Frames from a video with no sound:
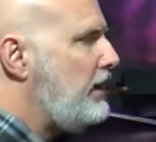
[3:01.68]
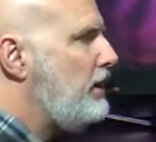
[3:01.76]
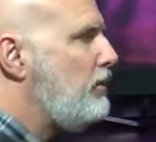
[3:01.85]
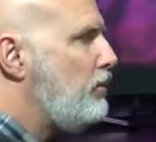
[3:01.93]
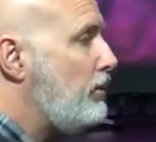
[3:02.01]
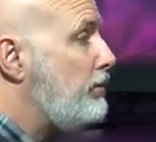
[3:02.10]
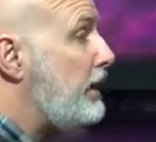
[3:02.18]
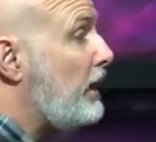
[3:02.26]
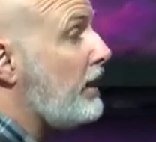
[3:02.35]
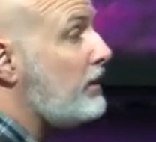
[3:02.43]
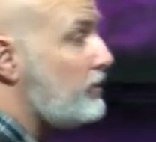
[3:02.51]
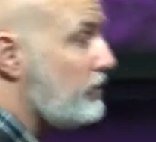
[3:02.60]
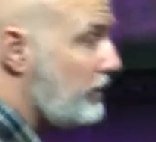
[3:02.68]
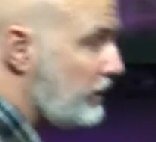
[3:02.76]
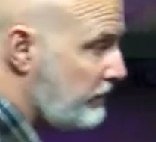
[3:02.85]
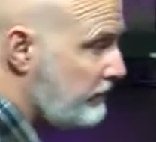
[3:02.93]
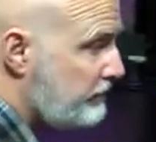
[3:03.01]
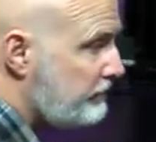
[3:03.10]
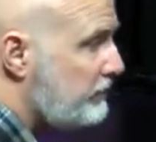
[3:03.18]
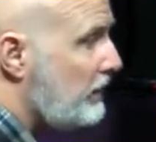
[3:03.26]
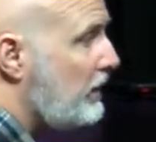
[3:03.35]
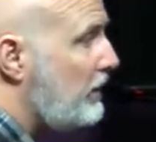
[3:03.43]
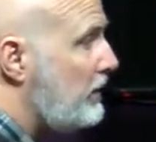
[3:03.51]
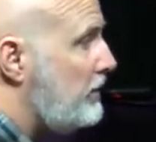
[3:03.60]
he will be like a tree
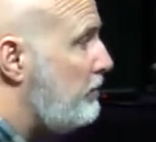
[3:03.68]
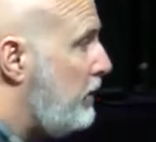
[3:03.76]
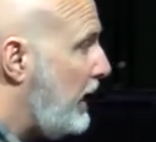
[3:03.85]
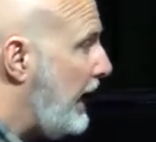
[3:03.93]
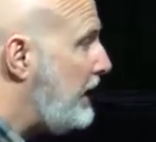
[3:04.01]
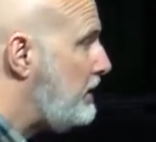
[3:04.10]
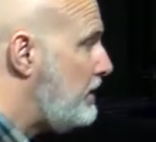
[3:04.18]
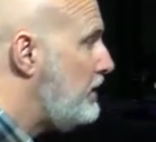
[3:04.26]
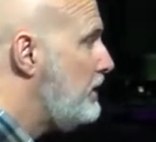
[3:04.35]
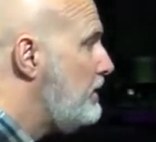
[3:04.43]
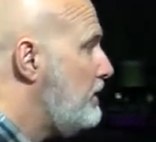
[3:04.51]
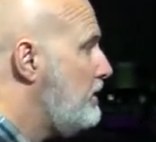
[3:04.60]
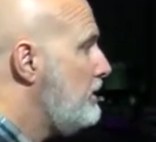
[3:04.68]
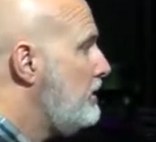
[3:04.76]
planted